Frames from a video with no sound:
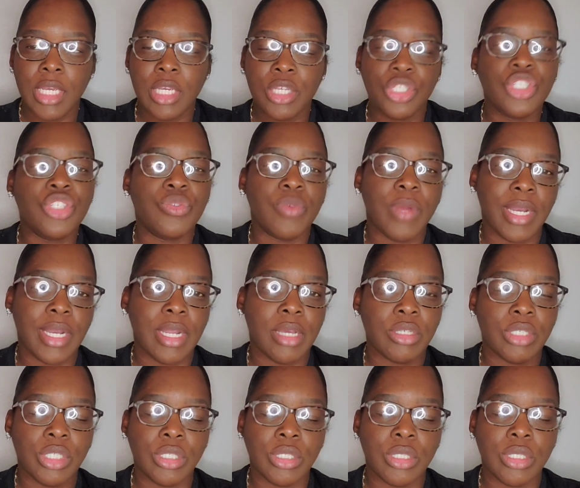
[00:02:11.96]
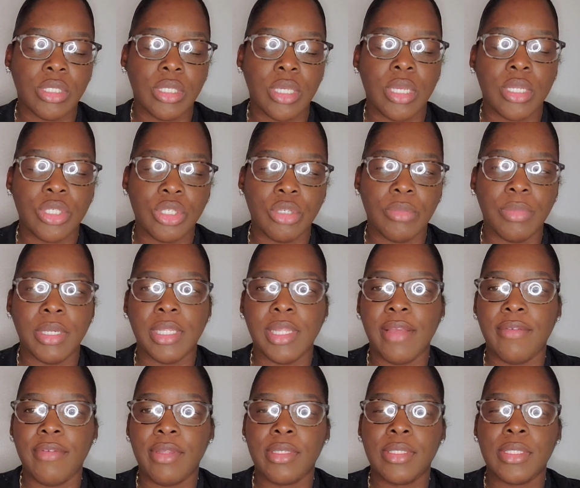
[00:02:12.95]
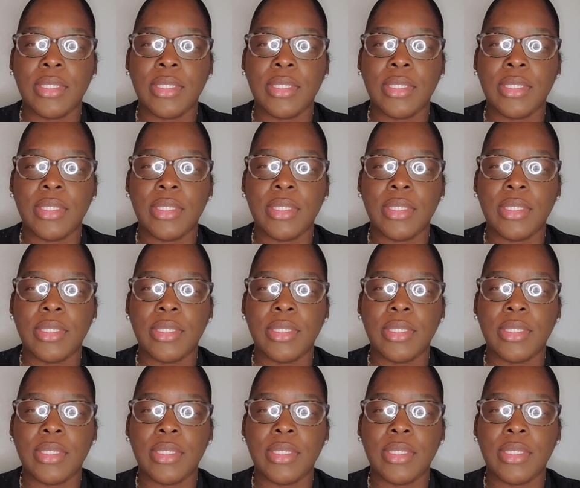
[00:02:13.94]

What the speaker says: She's right now, she's 10, she'll be 11.